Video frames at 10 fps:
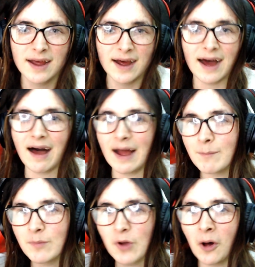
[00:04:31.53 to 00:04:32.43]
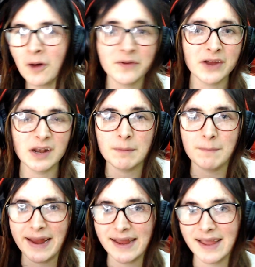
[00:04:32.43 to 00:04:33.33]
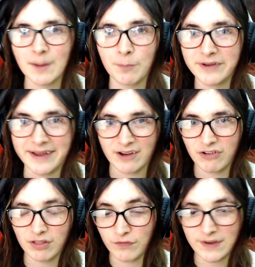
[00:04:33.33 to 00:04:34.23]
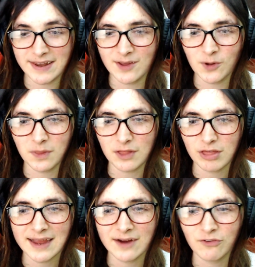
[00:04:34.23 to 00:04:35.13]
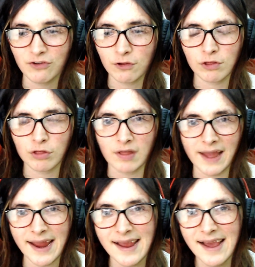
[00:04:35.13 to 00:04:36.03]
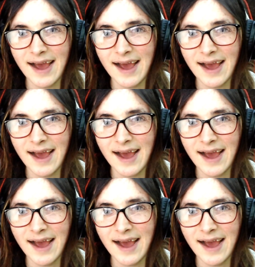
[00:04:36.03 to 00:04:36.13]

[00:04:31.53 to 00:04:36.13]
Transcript: I'm not going to be making a predictions video this year, just to say,